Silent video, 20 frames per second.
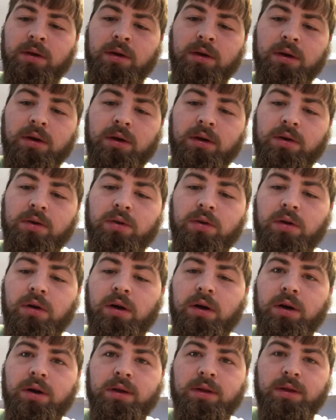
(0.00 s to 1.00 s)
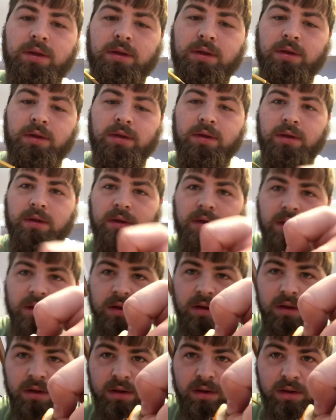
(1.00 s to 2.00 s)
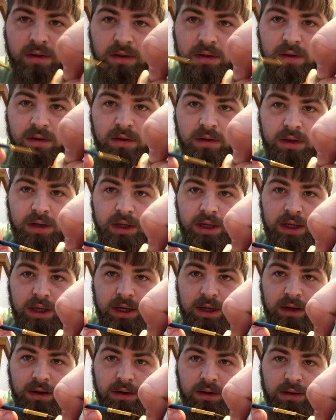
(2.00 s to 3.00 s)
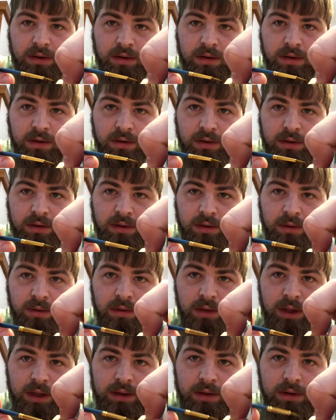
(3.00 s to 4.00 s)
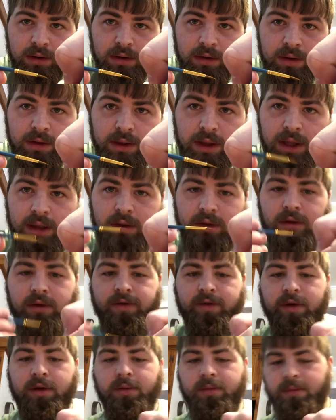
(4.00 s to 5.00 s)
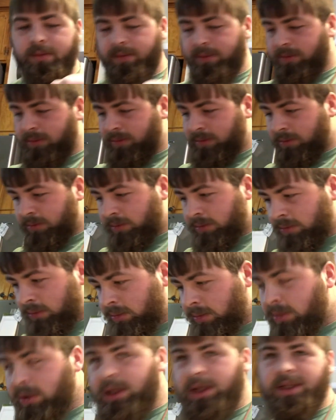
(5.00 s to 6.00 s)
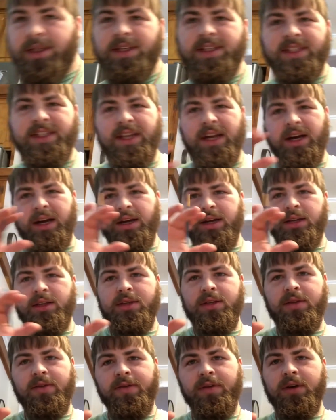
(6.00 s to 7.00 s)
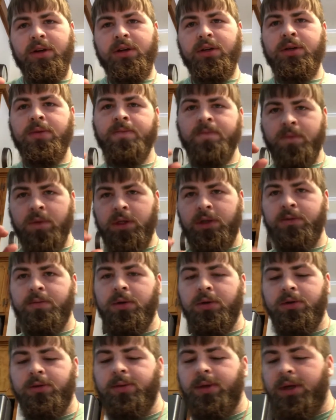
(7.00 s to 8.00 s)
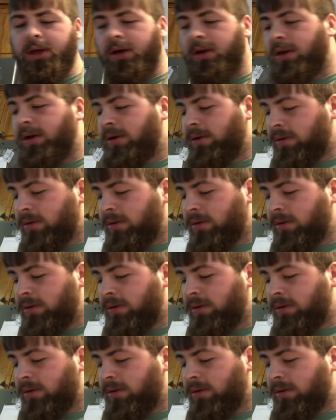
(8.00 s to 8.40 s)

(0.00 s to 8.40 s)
across here, like the center of it, like the sides of the fish. It's supposed to be yellow.